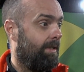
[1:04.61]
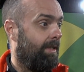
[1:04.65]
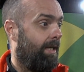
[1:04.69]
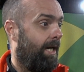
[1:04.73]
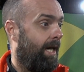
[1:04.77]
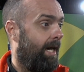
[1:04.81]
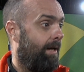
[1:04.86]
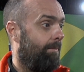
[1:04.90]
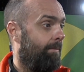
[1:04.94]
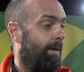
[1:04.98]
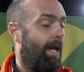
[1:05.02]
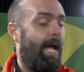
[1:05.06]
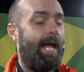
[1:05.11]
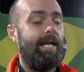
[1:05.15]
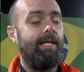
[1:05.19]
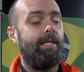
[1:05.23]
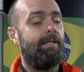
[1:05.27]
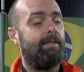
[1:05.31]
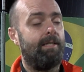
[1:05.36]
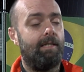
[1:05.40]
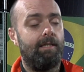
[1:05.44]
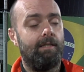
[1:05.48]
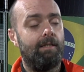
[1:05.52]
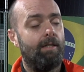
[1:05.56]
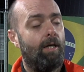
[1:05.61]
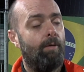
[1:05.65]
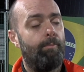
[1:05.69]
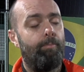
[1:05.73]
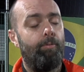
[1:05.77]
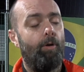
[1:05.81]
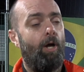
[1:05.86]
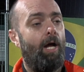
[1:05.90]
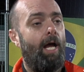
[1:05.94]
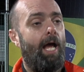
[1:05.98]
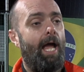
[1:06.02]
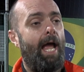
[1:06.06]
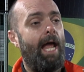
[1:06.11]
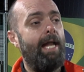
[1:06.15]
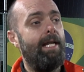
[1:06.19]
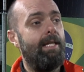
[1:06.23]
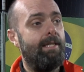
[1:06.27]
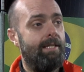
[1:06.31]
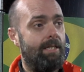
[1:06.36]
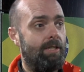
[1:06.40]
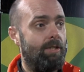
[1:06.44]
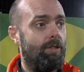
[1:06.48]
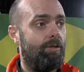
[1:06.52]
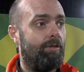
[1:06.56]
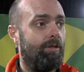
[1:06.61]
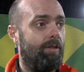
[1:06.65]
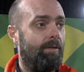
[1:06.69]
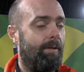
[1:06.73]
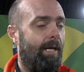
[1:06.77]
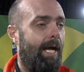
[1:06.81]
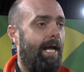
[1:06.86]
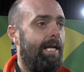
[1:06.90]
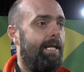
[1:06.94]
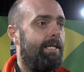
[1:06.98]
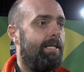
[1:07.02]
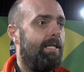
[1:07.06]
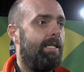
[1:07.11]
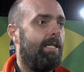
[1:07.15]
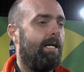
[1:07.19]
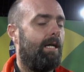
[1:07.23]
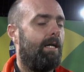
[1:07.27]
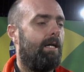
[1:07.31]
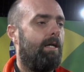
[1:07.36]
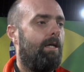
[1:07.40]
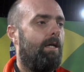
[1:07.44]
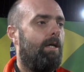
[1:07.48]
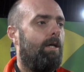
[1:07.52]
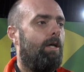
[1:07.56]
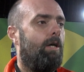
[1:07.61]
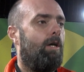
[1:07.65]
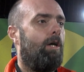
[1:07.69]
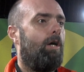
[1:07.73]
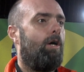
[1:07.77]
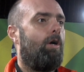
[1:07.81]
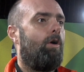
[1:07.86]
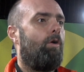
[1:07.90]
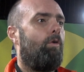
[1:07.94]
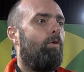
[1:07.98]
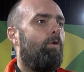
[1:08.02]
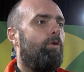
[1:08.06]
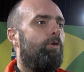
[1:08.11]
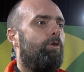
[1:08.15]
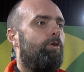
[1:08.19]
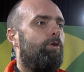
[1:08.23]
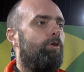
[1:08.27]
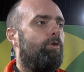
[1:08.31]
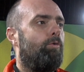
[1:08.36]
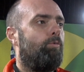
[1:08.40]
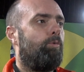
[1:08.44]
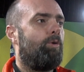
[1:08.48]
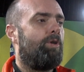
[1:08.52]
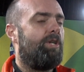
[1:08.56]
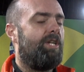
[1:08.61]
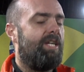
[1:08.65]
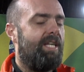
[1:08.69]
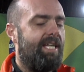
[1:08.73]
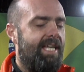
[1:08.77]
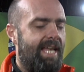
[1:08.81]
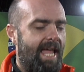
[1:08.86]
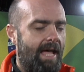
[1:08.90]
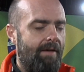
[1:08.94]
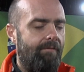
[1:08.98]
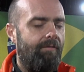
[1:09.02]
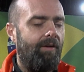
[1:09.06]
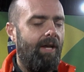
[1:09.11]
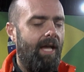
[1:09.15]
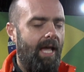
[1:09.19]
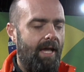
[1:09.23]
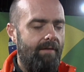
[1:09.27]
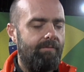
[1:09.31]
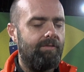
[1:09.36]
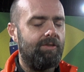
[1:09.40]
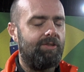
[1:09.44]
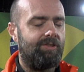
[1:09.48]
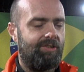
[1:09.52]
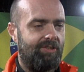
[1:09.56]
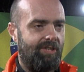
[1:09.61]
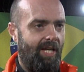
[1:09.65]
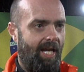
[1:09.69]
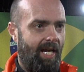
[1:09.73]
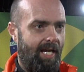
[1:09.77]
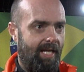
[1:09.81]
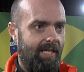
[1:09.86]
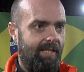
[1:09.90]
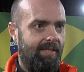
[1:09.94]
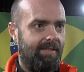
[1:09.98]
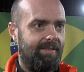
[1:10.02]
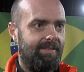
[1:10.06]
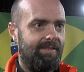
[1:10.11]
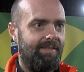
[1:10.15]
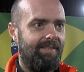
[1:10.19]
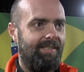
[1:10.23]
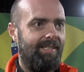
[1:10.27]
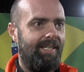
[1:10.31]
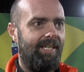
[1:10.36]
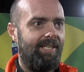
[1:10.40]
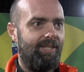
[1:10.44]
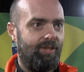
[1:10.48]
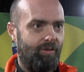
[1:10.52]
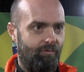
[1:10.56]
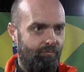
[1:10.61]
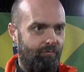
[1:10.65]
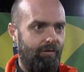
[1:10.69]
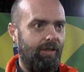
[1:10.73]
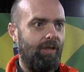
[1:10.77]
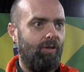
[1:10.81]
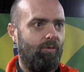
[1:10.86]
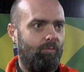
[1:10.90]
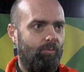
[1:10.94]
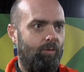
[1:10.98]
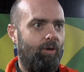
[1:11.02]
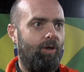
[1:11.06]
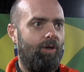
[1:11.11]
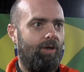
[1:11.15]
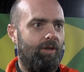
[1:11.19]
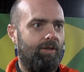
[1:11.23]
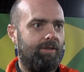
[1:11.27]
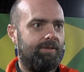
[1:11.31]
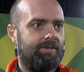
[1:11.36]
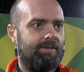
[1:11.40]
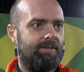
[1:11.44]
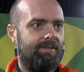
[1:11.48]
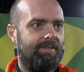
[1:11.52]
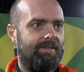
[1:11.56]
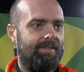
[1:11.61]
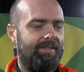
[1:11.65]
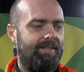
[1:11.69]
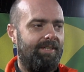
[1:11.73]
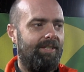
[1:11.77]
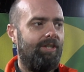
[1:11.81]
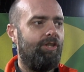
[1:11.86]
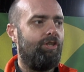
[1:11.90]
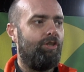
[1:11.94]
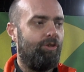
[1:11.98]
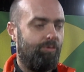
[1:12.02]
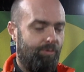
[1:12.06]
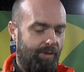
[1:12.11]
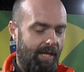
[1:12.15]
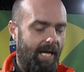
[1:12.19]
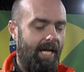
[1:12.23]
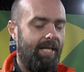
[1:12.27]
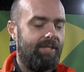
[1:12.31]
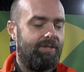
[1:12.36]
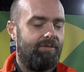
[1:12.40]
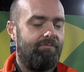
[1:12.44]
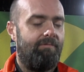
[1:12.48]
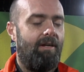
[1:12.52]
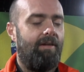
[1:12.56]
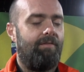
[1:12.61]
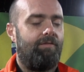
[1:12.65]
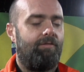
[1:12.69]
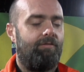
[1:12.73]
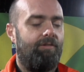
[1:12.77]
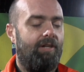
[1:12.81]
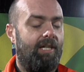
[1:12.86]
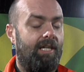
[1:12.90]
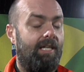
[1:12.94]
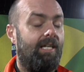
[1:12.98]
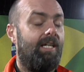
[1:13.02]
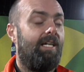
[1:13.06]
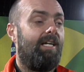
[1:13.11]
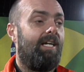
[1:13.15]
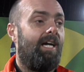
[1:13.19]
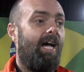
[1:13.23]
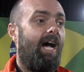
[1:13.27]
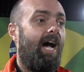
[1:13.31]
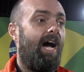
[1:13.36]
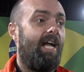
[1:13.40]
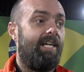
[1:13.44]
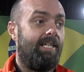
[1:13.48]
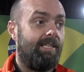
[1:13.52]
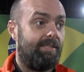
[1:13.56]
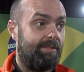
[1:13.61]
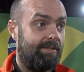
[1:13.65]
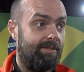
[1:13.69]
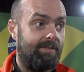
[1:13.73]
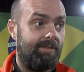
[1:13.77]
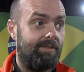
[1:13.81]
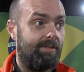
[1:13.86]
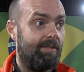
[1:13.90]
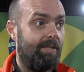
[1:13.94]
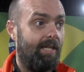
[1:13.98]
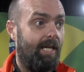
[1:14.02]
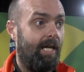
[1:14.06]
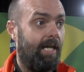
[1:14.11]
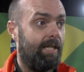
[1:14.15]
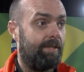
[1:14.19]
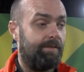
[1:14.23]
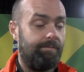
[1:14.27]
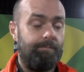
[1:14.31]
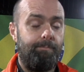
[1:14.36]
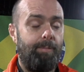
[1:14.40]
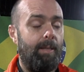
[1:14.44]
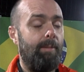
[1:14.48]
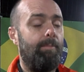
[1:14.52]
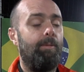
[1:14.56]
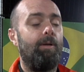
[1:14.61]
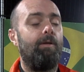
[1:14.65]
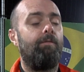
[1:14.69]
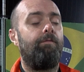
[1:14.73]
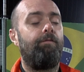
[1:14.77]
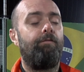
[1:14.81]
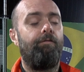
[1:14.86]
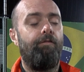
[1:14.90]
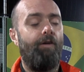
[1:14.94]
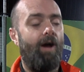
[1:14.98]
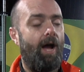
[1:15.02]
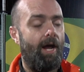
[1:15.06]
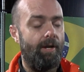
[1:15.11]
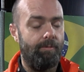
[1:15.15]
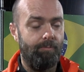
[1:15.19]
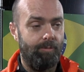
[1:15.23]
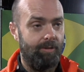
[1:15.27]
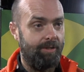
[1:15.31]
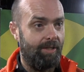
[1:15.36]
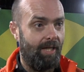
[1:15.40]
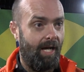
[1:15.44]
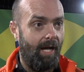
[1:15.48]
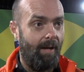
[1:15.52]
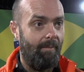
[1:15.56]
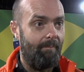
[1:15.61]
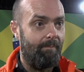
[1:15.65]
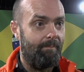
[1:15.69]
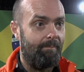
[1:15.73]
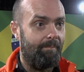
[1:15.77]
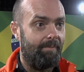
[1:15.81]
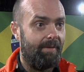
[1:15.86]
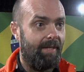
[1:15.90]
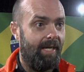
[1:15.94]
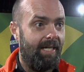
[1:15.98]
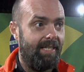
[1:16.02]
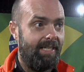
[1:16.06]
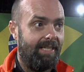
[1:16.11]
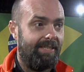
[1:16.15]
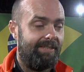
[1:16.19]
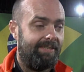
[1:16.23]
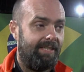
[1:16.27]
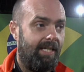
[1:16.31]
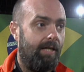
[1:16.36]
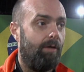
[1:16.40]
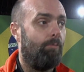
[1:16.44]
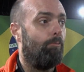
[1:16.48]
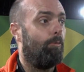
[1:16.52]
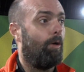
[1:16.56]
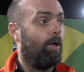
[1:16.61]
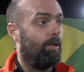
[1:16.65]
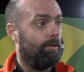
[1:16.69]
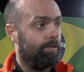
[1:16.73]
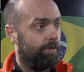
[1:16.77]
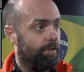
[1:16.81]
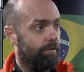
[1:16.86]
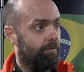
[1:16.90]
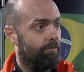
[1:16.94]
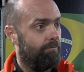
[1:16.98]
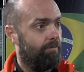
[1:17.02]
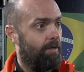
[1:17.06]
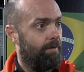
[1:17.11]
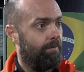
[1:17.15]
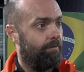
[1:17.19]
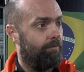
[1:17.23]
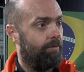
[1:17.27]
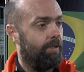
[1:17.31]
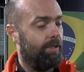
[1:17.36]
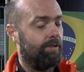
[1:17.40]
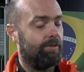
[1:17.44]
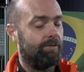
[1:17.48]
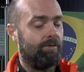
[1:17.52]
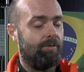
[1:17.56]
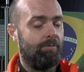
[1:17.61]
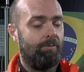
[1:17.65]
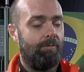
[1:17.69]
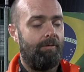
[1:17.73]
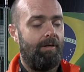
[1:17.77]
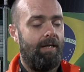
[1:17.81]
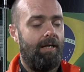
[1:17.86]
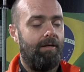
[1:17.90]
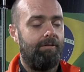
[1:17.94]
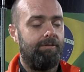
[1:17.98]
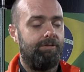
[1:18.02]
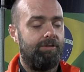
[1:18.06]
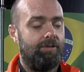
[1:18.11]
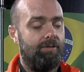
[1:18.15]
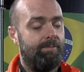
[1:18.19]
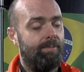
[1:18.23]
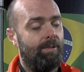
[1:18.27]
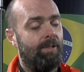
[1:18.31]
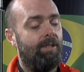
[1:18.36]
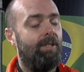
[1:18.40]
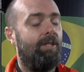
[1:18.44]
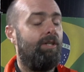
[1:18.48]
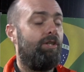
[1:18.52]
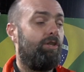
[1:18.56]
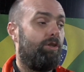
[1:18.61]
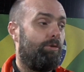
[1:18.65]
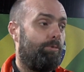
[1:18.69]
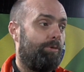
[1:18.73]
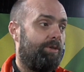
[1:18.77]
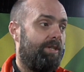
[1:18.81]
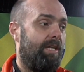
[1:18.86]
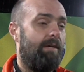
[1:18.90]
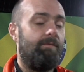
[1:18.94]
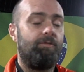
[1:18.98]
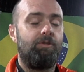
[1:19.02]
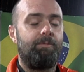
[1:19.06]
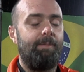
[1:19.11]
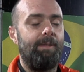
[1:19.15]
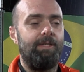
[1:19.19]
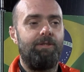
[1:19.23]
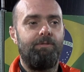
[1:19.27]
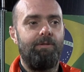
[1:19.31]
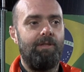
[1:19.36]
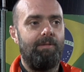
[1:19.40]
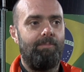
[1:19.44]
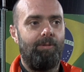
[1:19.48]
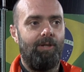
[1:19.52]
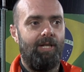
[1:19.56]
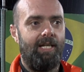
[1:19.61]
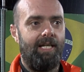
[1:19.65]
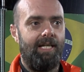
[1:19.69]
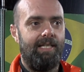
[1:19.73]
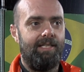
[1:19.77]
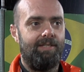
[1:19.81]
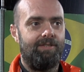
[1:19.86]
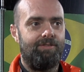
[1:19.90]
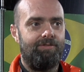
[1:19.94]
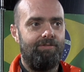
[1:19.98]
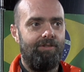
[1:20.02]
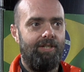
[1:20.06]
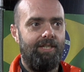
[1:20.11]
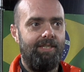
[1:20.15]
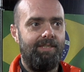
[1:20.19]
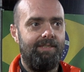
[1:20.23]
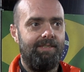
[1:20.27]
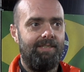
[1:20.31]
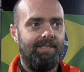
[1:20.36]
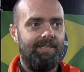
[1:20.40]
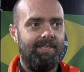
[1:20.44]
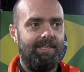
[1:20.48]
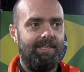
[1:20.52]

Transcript: anything that you would never ever say in the real world you get as a referee. And it's people are fine with that. And they say, well, you're a referee, so we're allowed to. But you would never speak to anybody like that in the street.